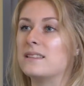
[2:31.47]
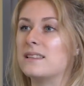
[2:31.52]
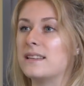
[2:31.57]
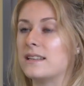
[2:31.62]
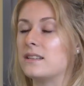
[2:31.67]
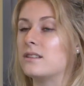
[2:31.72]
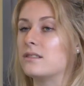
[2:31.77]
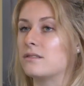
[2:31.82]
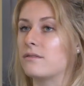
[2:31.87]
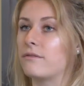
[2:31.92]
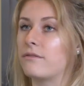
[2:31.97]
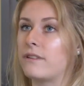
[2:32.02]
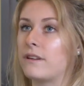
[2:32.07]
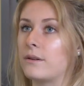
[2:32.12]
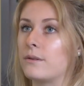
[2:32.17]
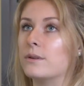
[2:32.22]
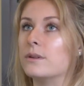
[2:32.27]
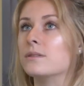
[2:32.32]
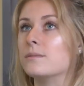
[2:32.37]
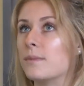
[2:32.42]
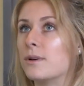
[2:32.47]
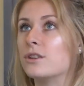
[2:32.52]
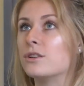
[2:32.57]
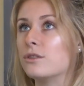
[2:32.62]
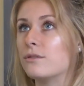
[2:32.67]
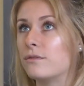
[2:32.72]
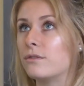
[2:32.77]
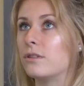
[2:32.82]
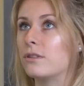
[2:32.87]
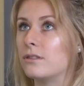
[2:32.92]
and it doesn't feel as
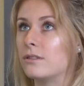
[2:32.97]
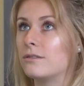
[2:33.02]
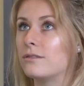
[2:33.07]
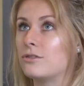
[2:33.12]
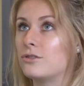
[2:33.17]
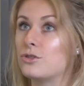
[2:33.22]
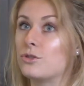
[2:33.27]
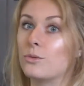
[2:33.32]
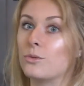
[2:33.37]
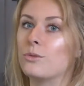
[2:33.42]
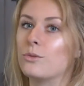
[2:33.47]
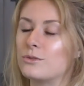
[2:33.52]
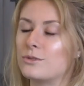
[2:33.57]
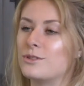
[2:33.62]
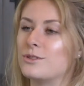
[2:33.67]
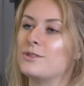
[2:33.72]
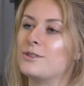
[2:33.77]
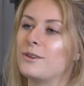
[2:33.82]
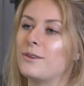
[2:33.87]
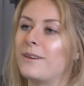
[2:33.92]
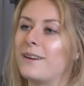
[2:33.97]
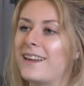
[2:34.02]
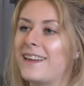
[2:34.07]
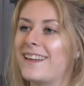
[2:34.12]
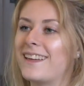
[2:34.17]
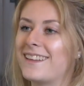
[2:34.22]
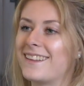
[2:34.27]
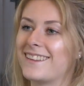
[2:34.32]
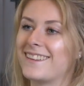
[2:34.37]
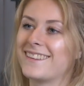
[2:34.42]
much of a chore to do
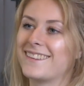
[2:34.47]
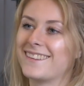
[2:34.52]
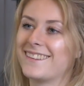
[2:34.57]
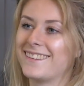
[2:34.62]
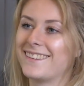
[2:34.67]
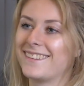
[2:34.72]
it.